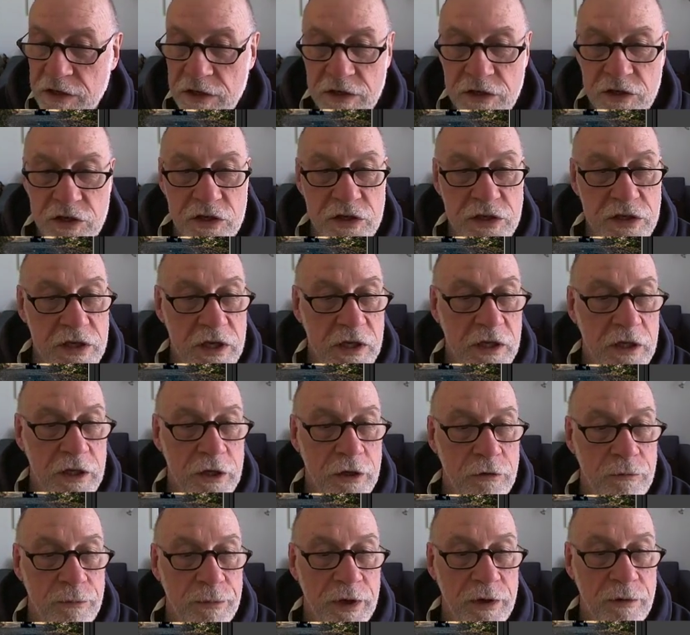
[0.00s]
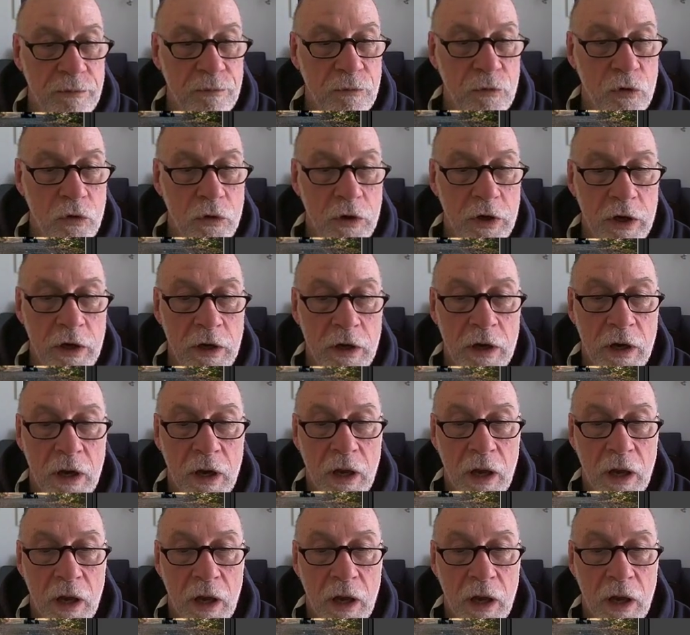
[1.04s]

it just a little bit more.